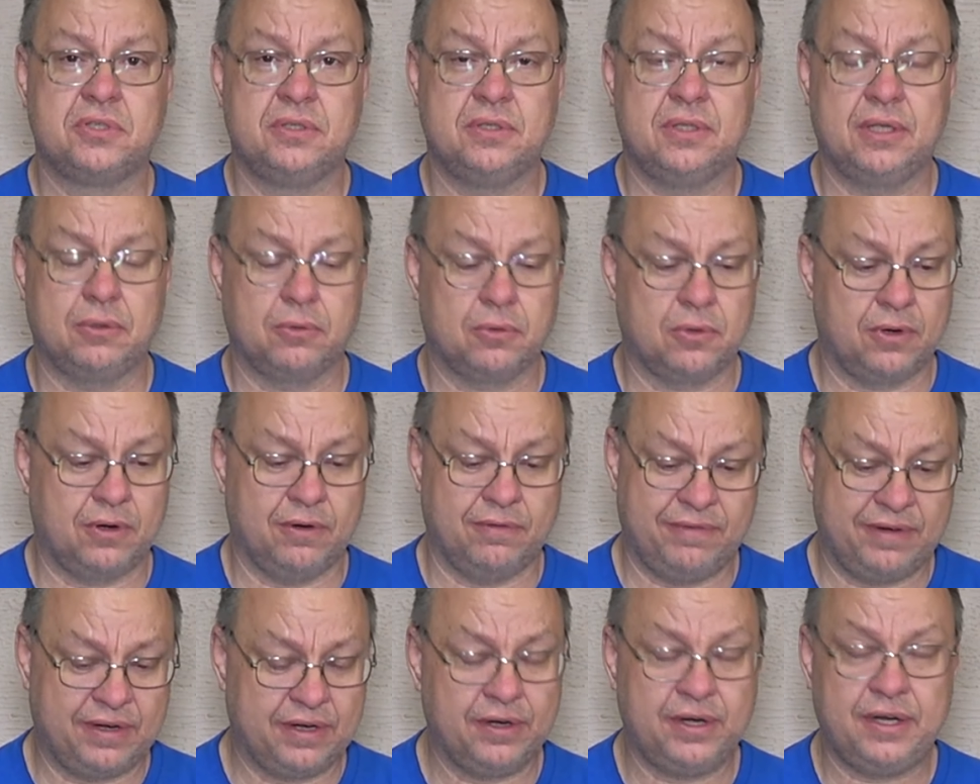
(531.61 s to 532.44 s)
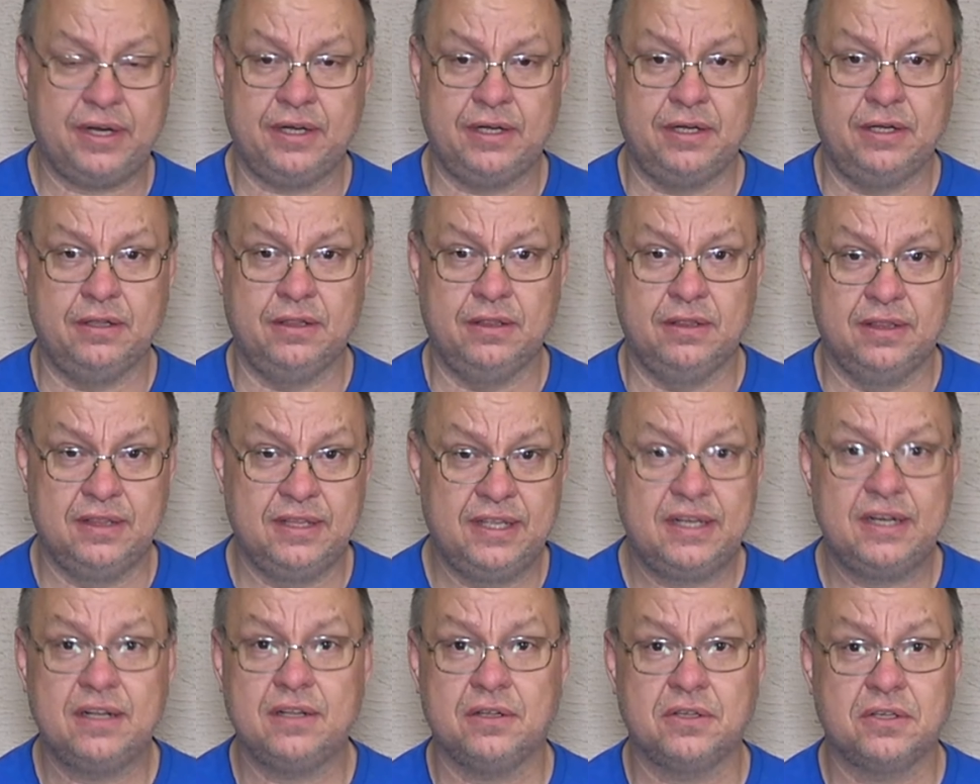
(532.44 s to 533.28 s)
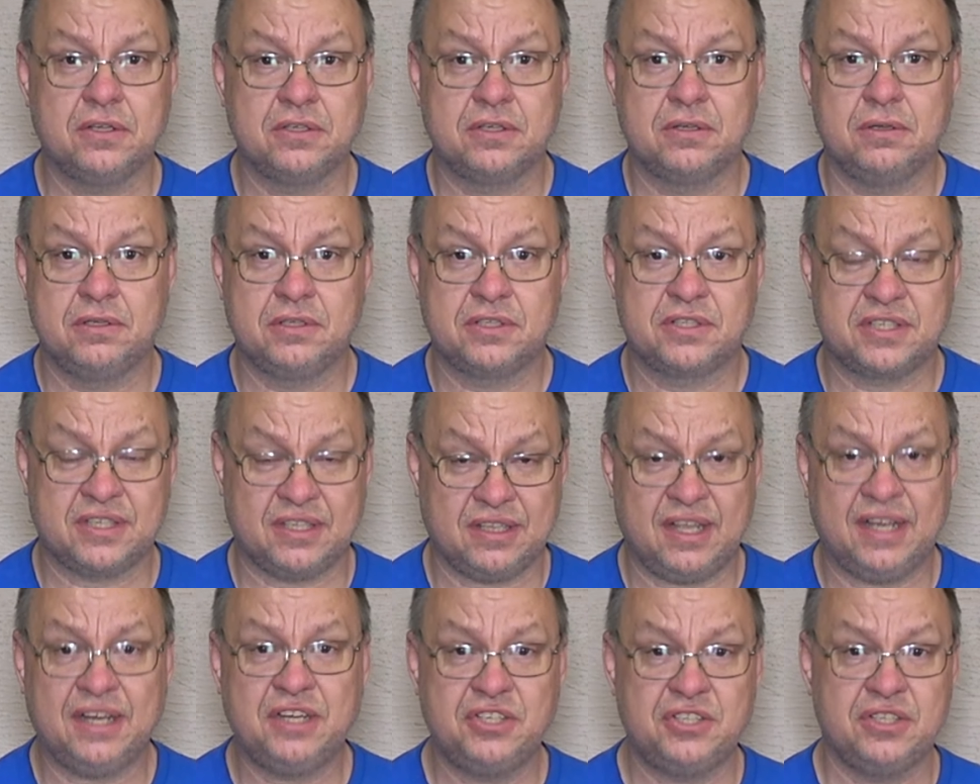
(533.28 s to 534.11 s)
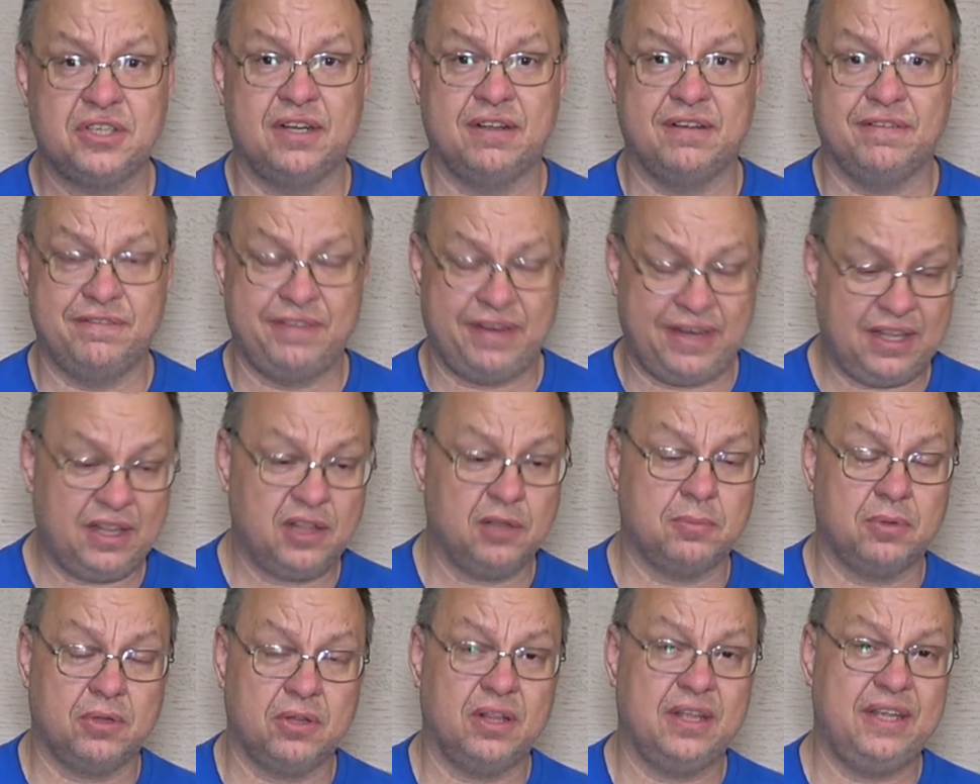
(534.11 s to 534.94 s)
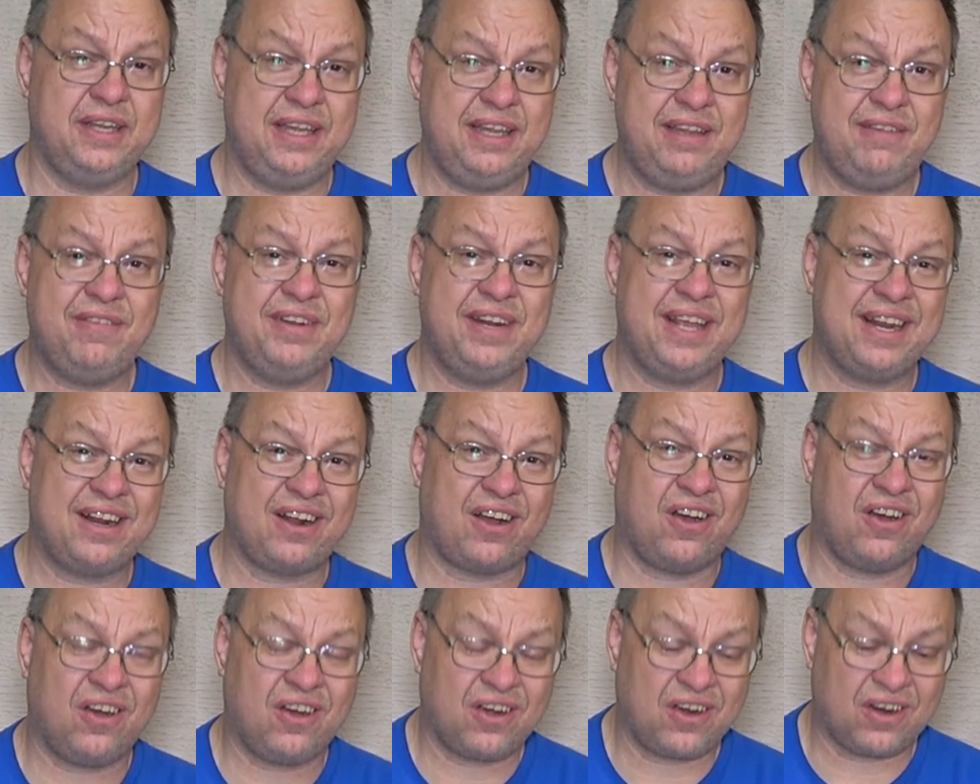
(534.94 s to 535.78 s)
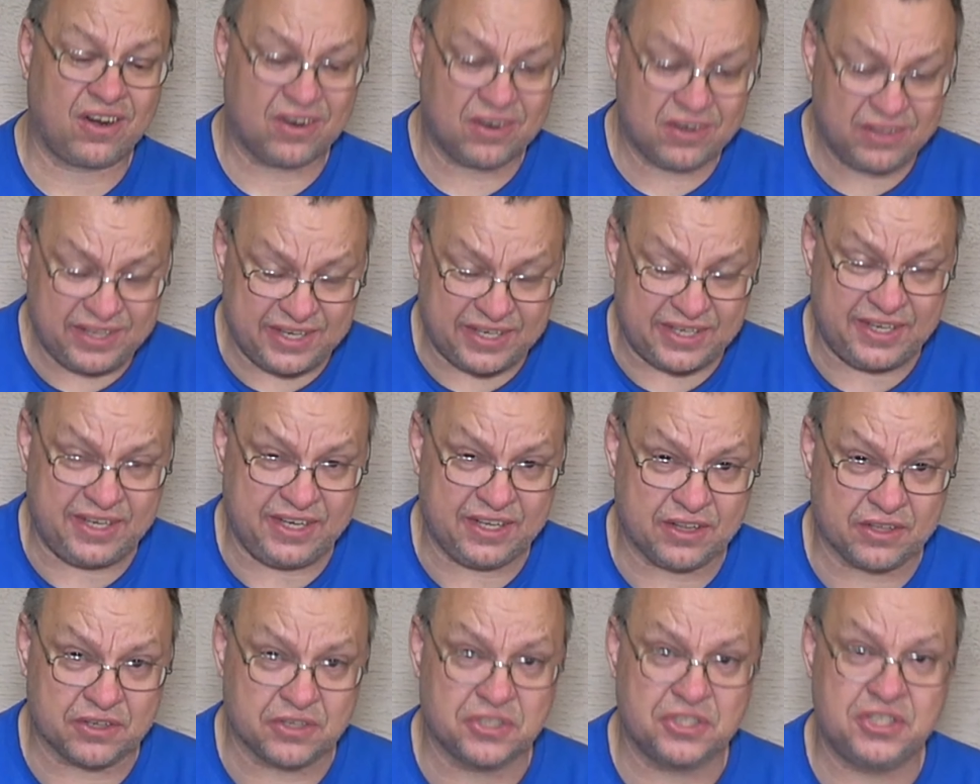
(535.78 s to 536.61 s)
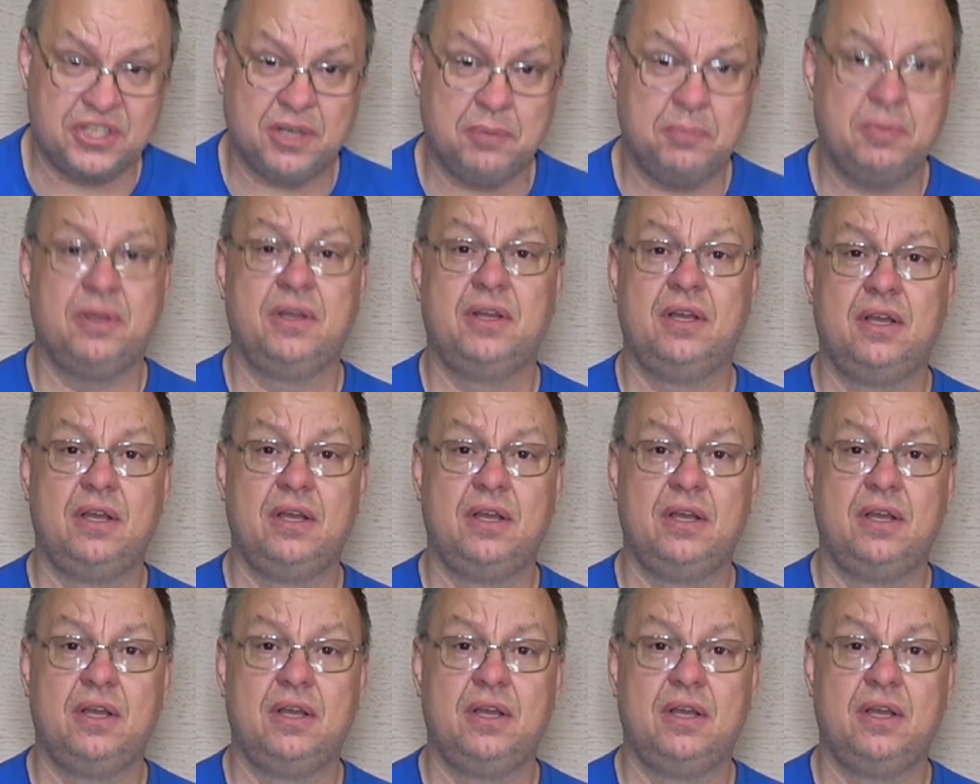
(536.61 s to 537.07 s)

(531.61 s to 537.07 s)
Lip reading: There were a very little selection available, even at a Harley dealership,